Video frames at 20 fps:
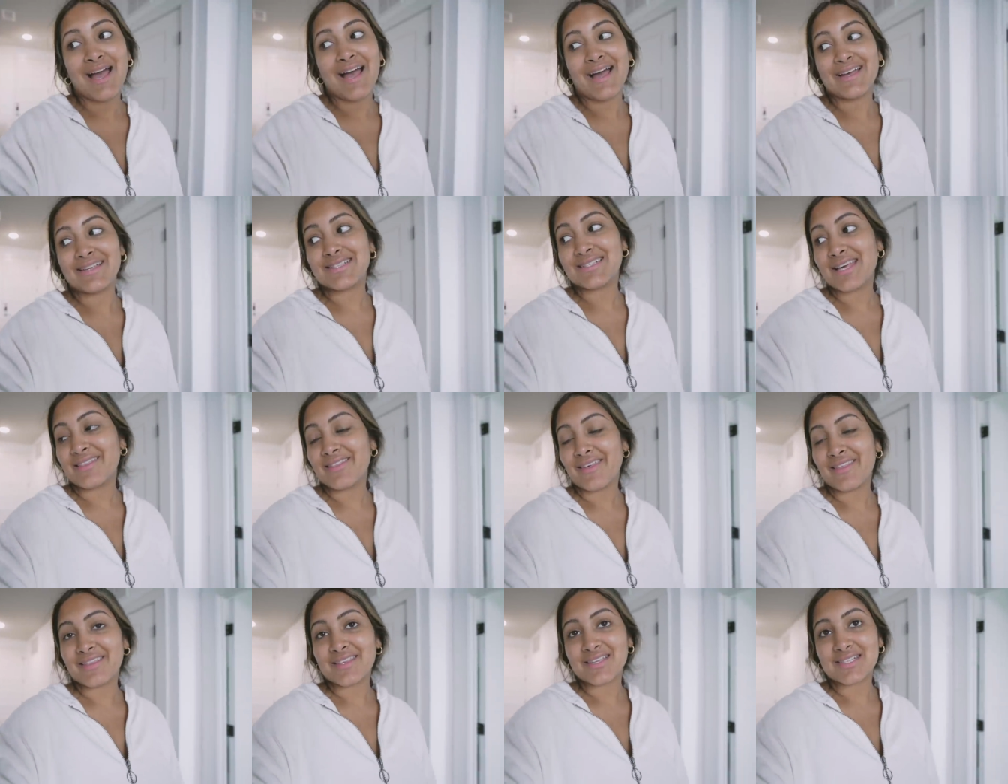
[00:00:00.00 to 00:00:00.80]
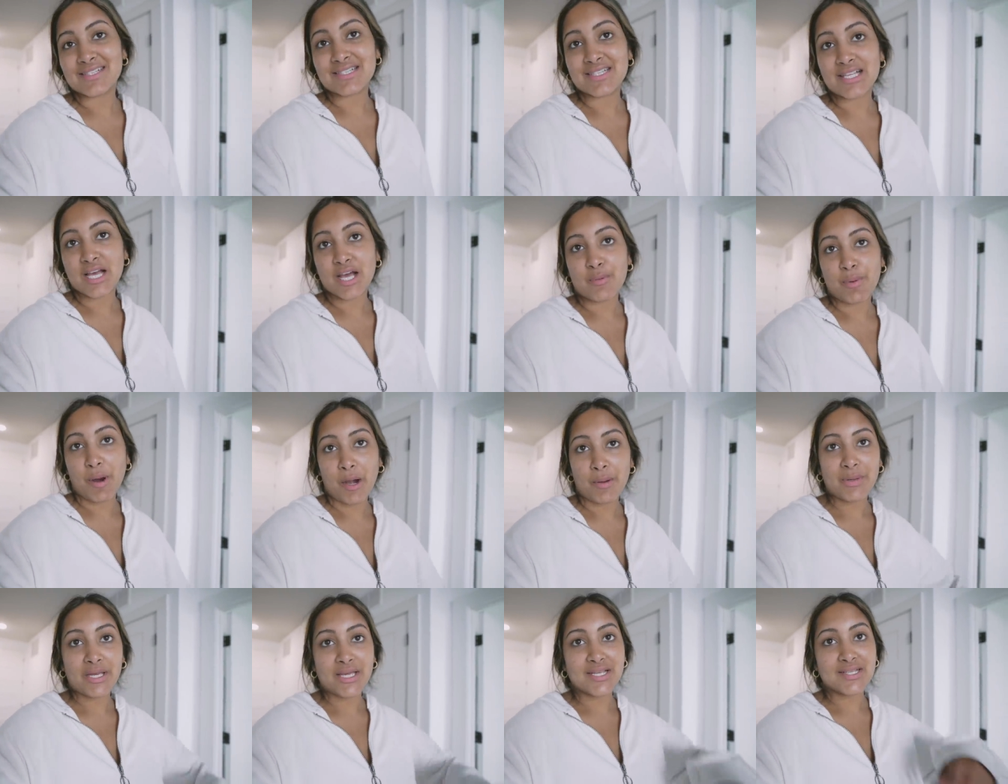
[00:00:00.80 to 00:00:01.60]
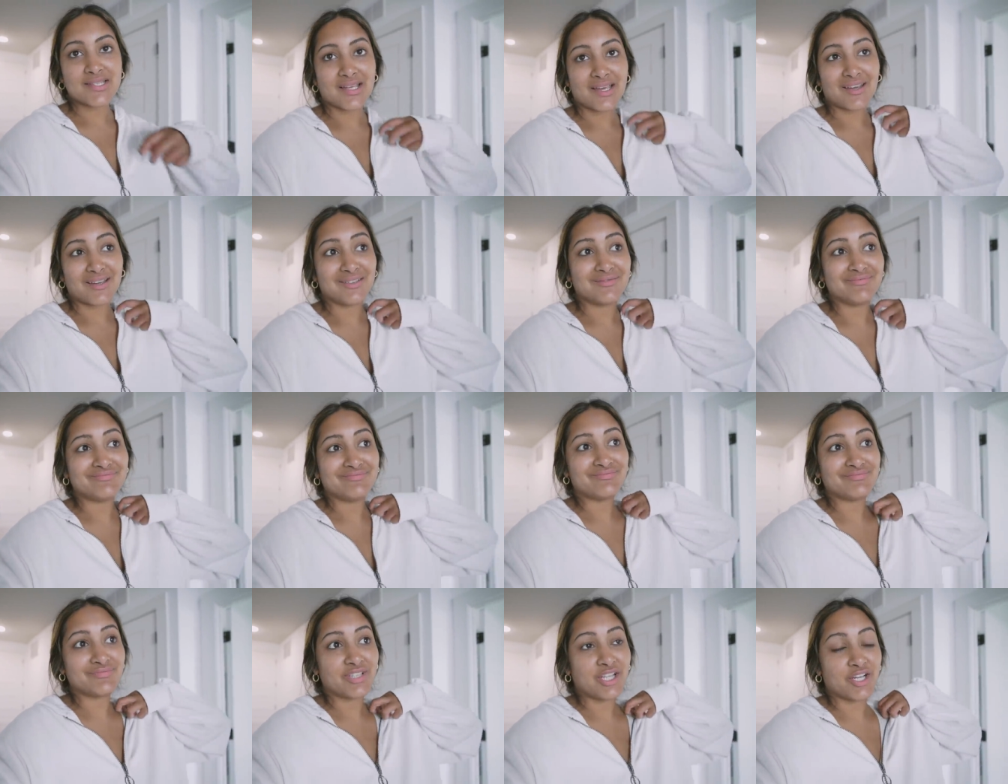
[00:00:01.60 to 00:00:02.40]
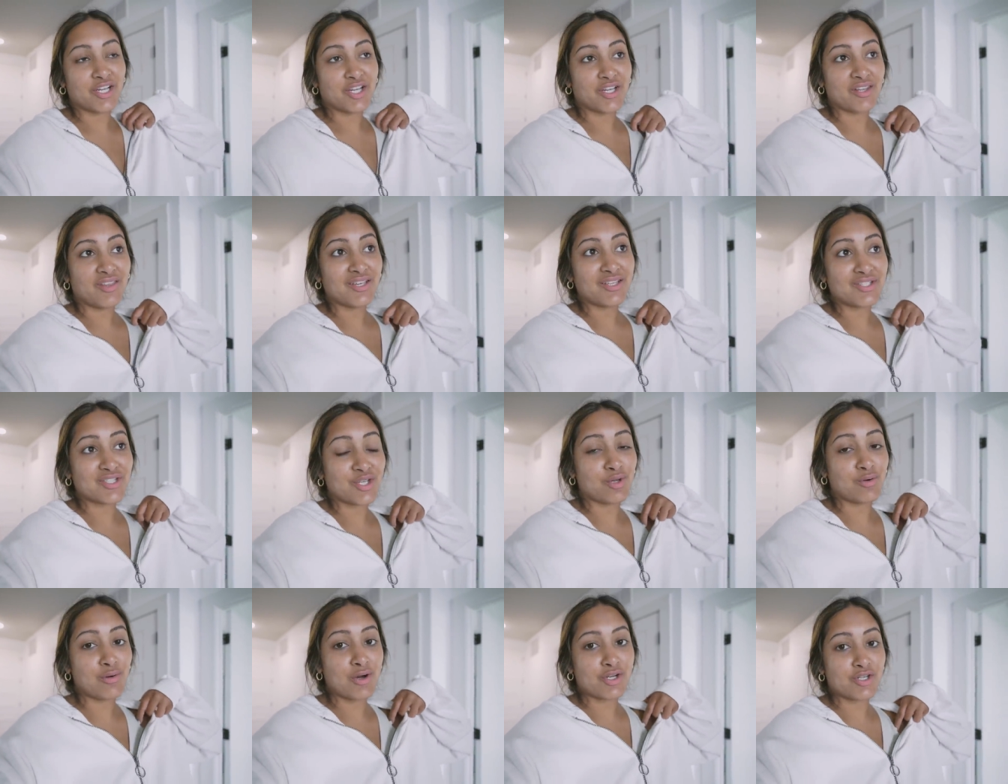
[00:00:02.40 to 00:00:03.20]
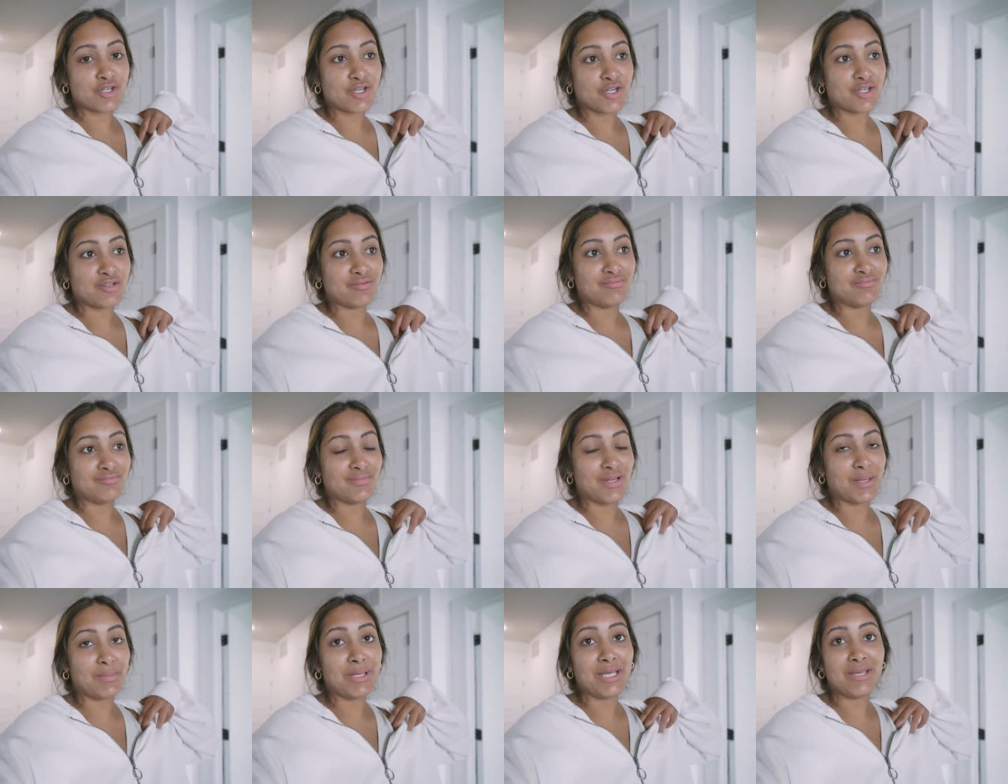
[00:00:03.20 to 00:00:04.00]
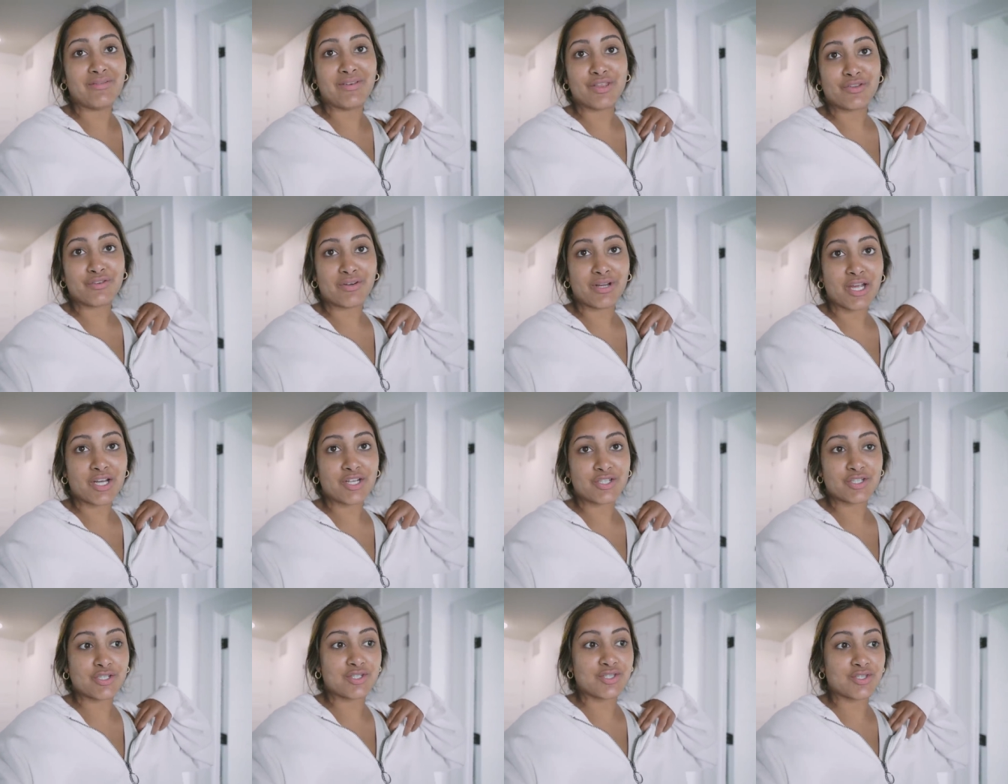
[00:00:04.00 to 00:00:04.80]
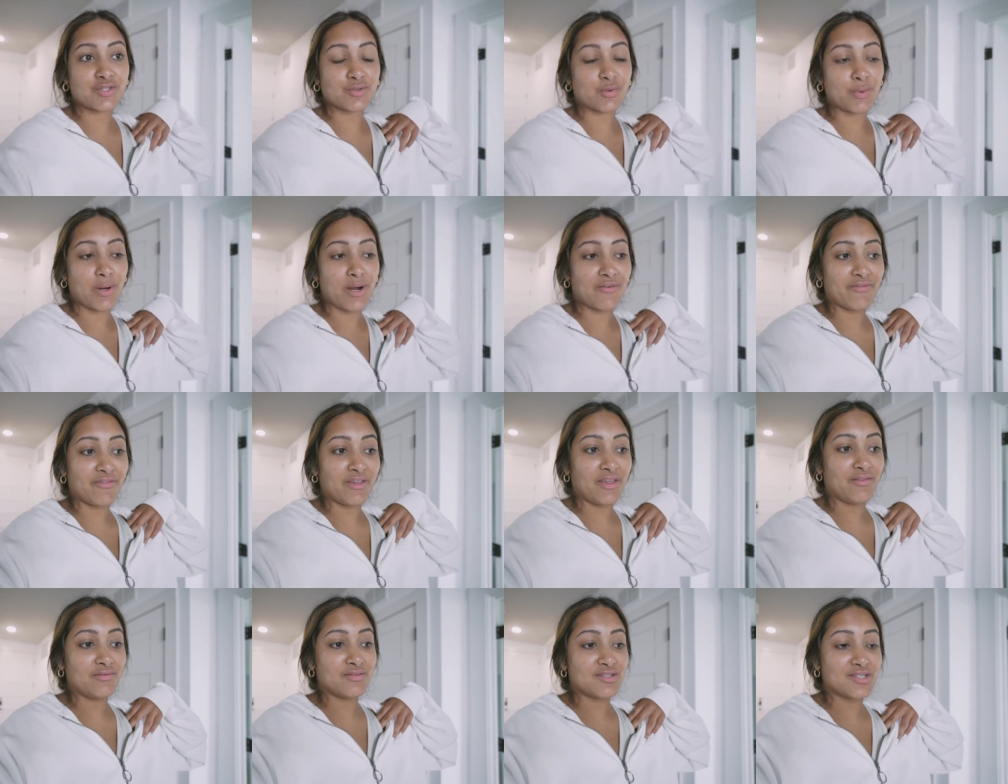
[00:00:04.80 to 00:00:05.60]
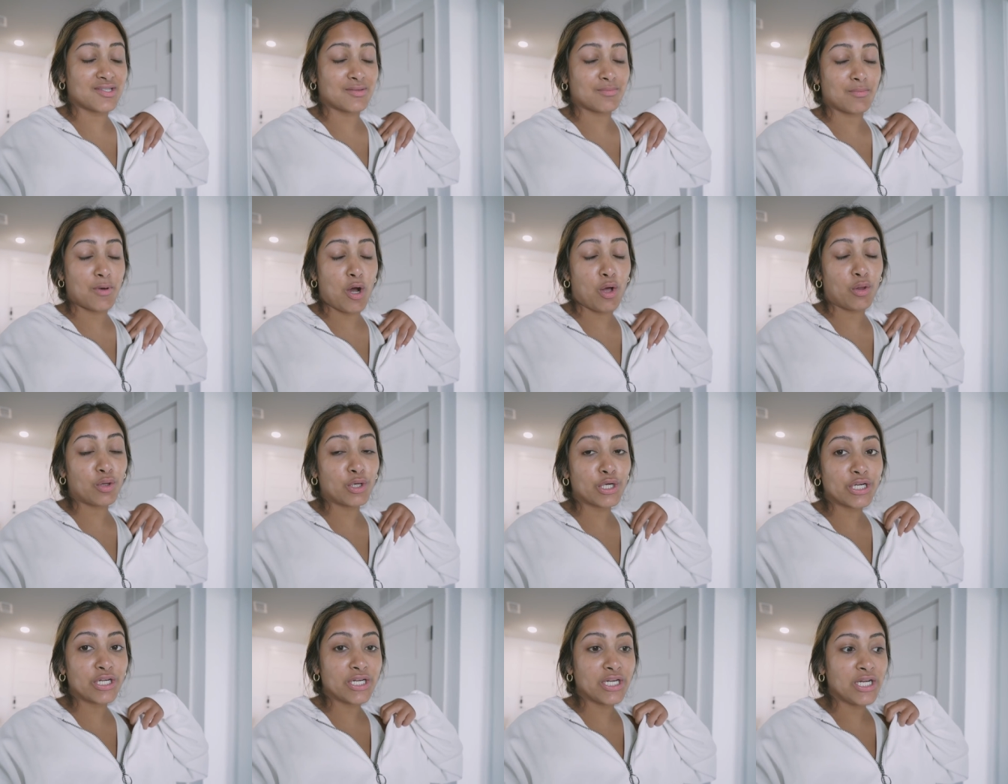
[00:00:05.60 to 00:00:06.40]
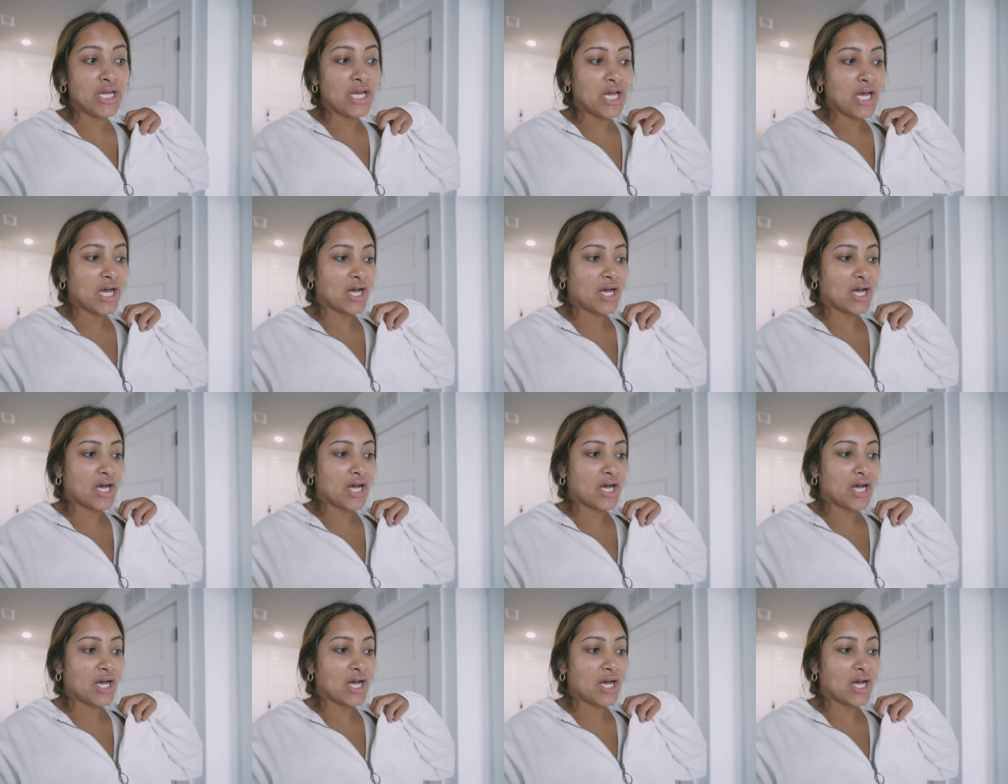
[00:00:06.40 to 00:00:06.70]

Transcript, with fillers: I said that this apartment is like a good like 200, maybe even 300 square feet smaller.